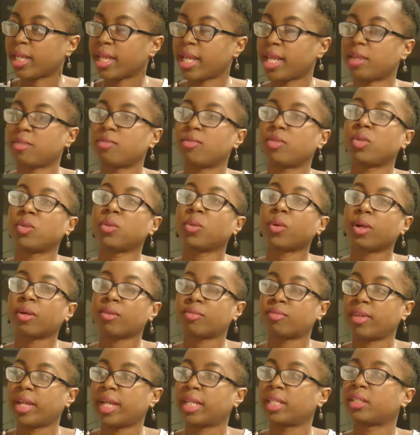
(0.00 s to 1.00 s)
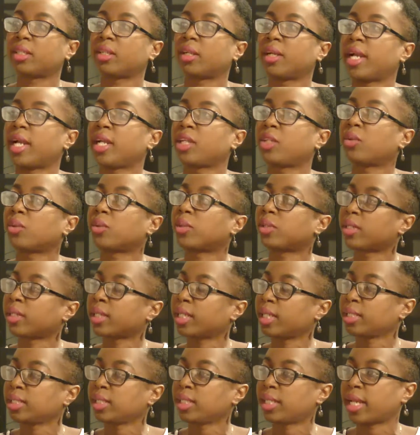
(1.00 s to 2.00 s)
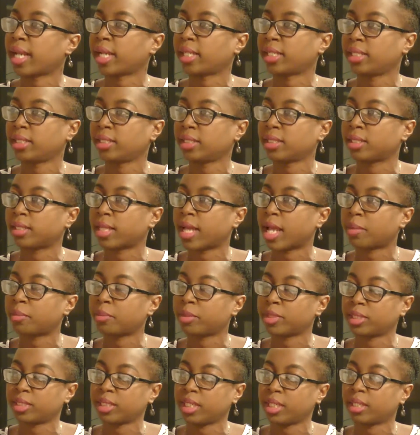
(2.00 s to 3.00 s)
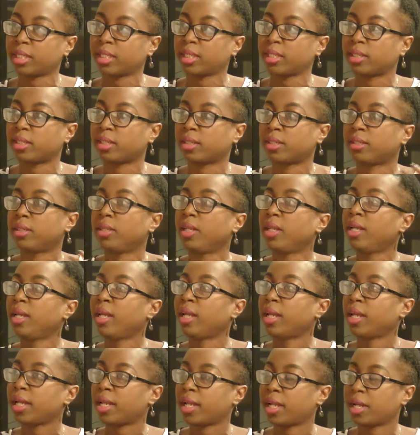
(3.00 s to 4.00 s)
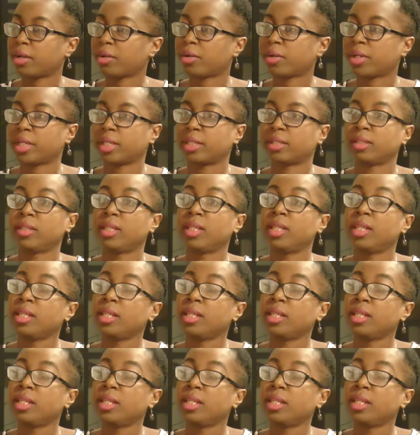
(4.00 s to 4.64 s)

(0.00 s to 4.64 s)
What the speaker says: If you are a vendor and you are looking to get into that particular area,